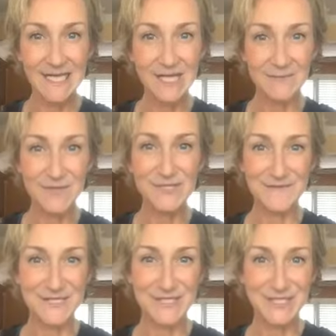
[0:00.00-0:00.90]
Most of
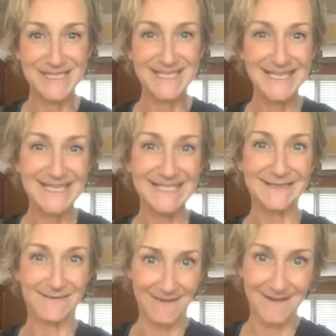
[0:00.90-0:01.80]
us just need to
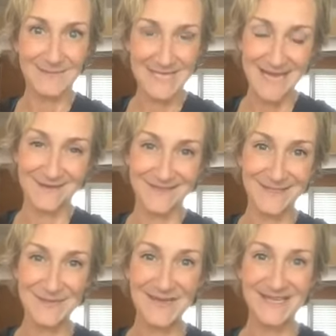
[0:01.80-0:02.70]
calm down a
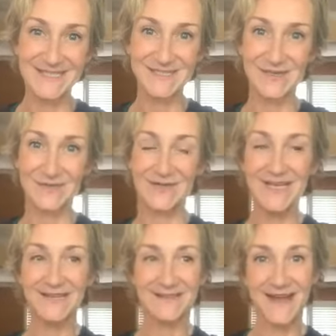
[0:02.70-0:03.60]
little bit. So
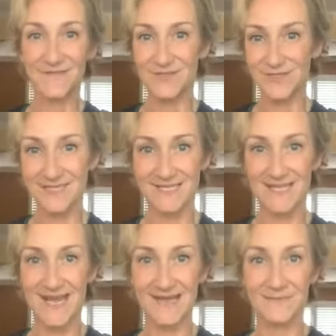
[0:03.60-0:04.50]
lavender does
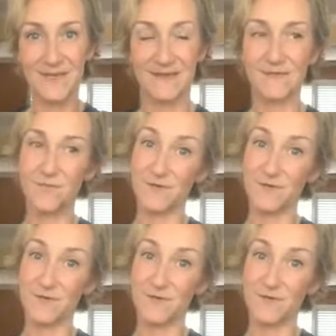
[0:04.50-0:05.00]
that. But if we're